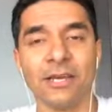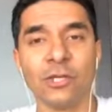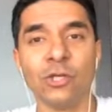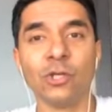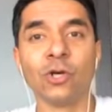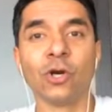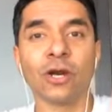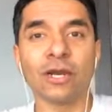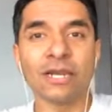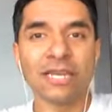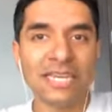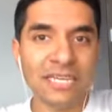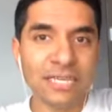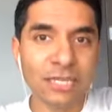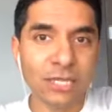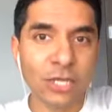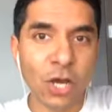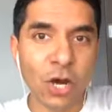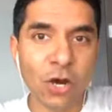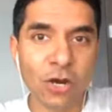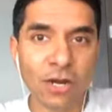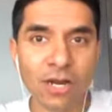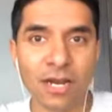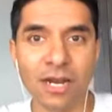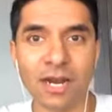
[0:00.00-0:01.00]
You got to heal
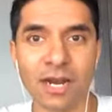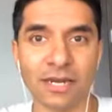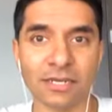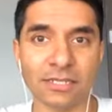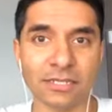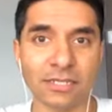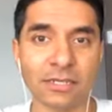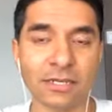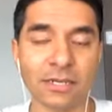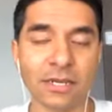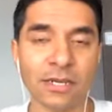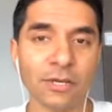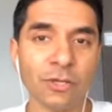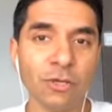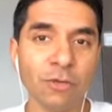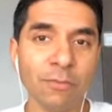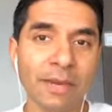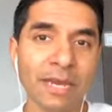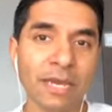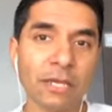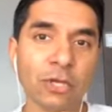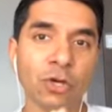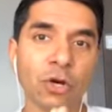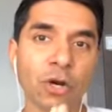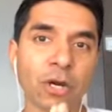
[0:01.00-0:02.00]
your gut. You make,